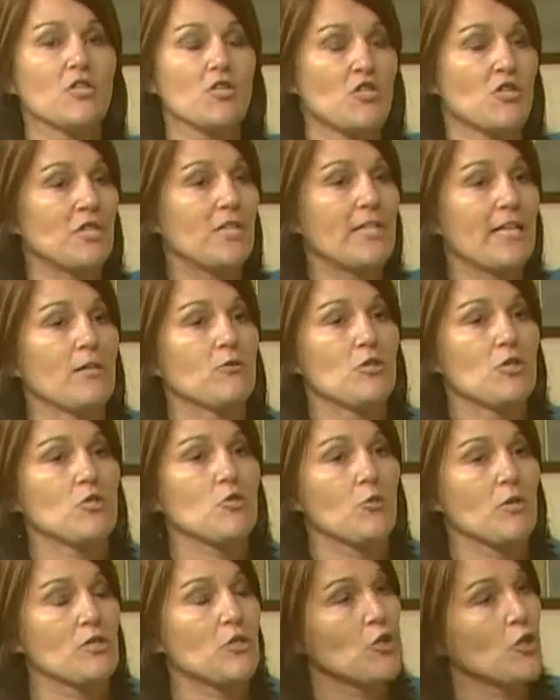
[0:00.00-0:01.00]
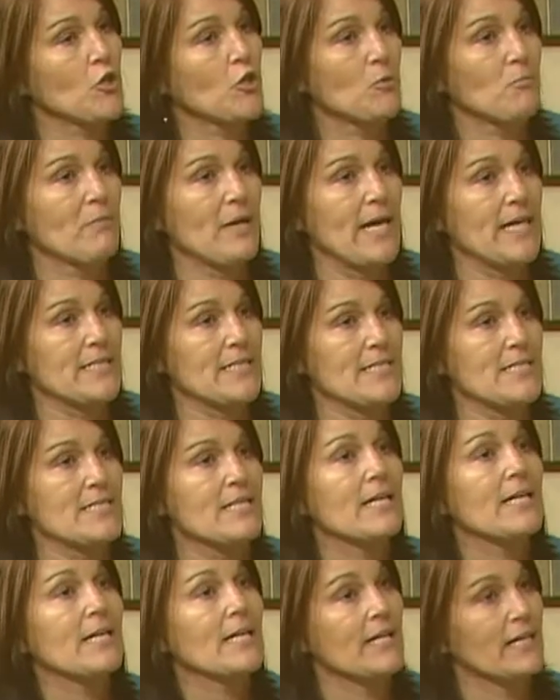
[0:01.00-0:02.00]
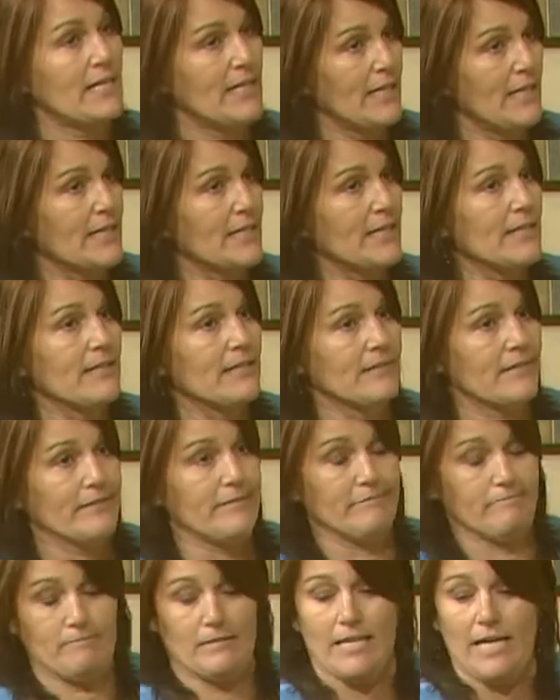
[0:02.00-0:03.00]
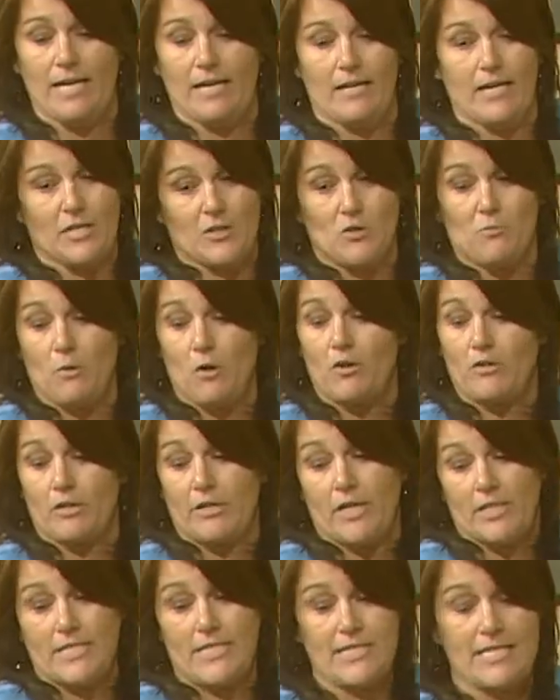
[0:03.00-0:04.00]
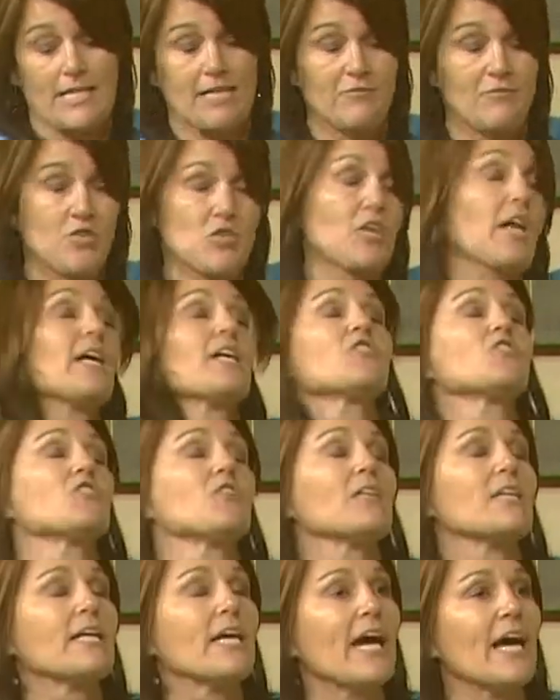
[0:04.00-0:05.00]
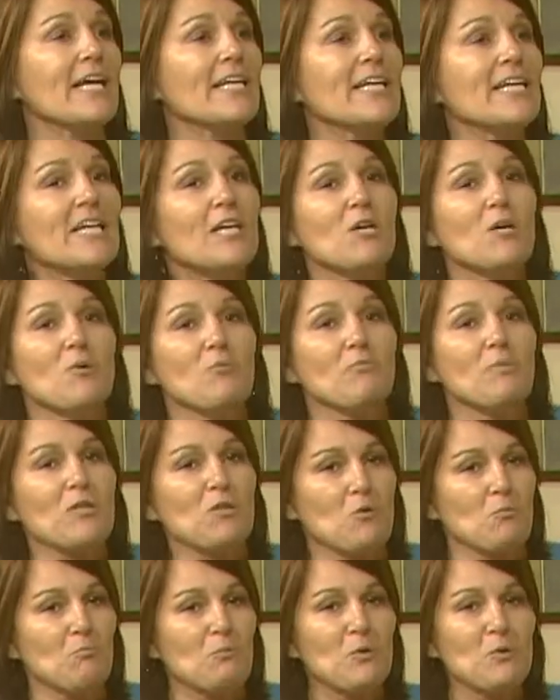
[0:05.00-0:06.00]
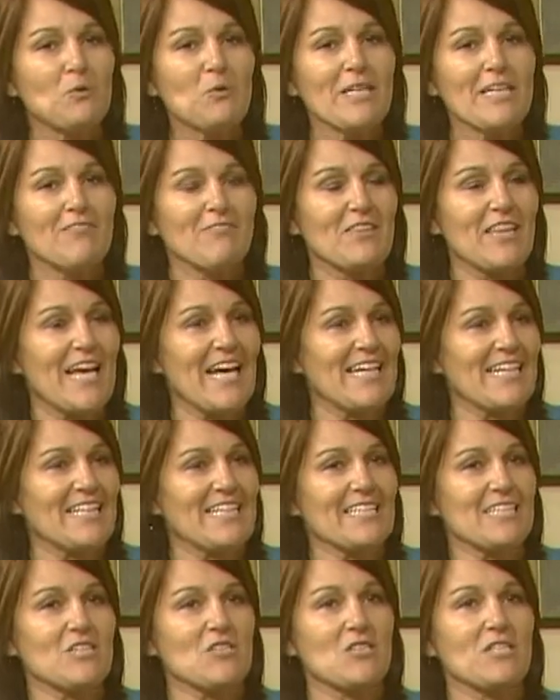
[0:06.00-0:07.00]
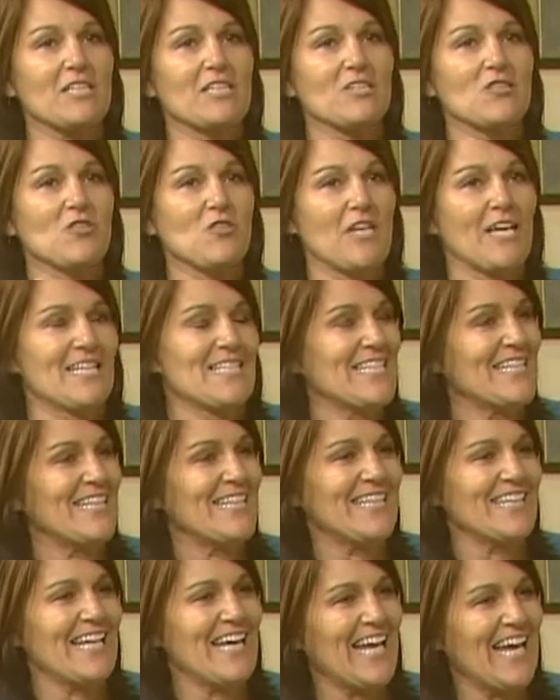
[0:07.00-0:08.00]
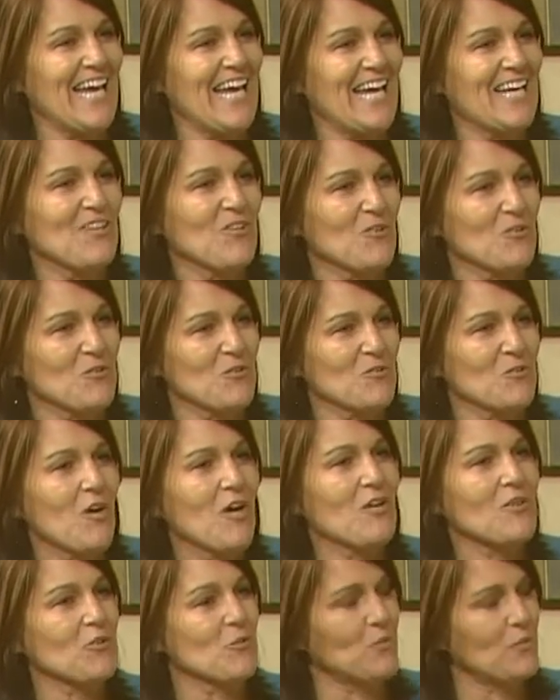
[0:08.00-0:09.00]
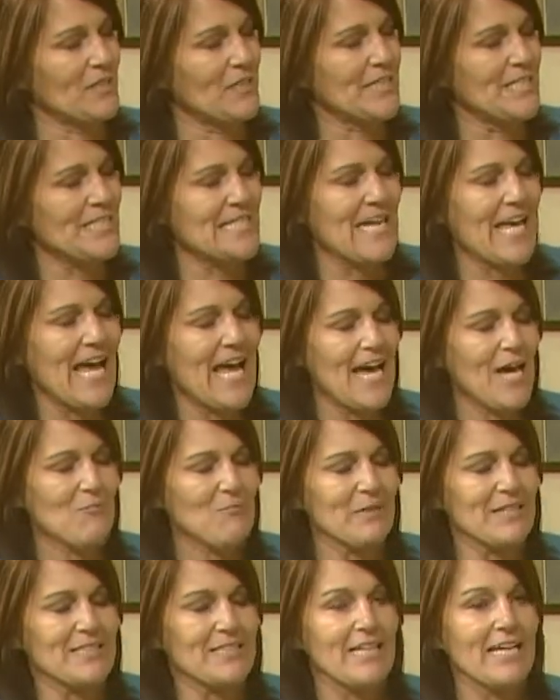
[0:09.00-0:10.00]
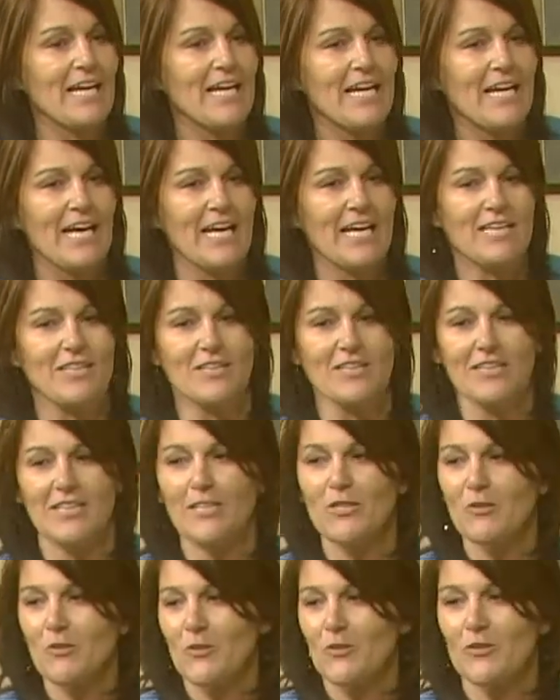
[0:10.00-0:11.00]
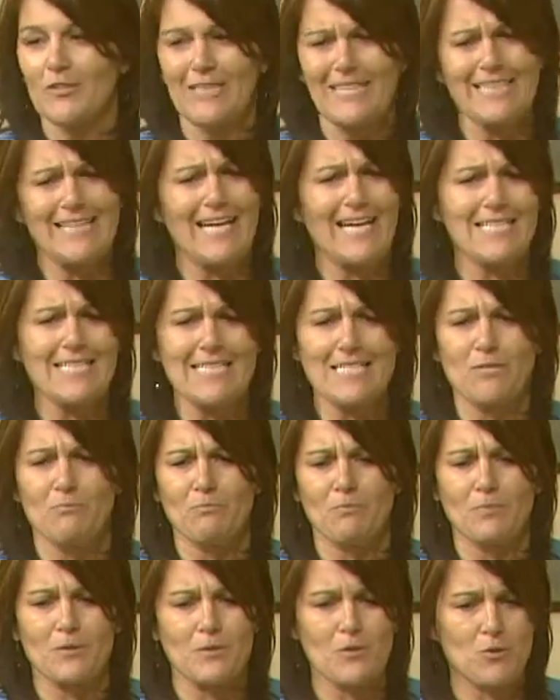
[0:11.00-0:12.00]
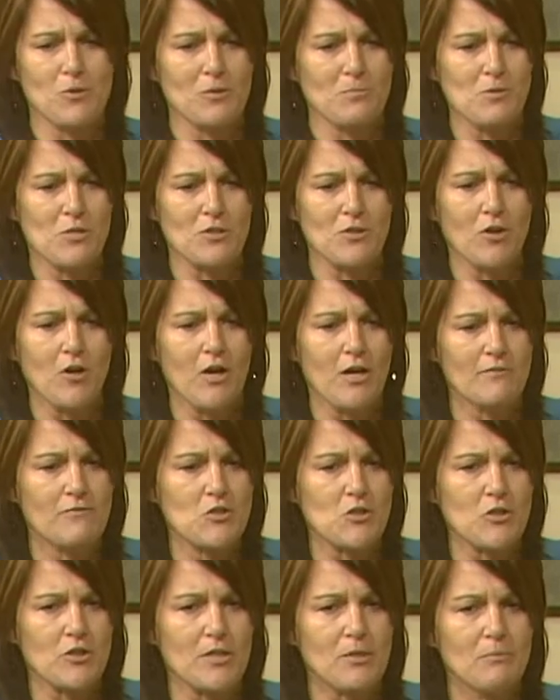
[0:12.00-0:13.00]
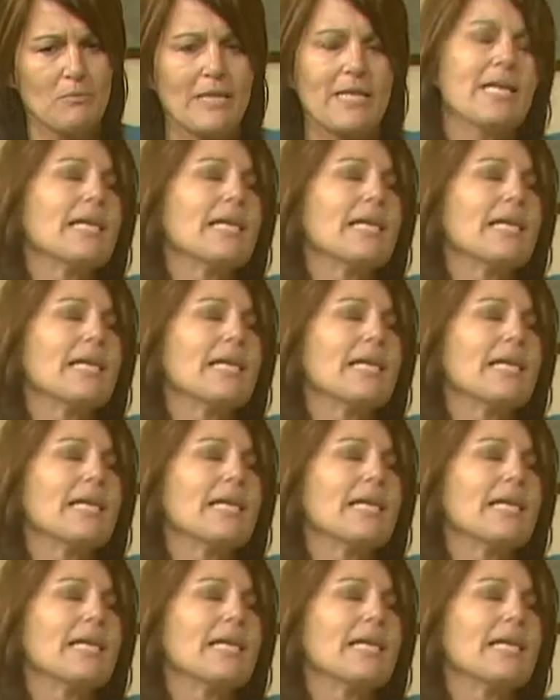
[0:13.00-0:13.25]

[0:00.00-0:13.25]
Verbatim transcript: she now stores her meds in a, in a yeah, a mm -hmm. small gun safe she actually got. But the beauty of that is she has a eight-year-old daughter when mm -hmm. this happened, and the little girl had gotten some prescription cough syrup,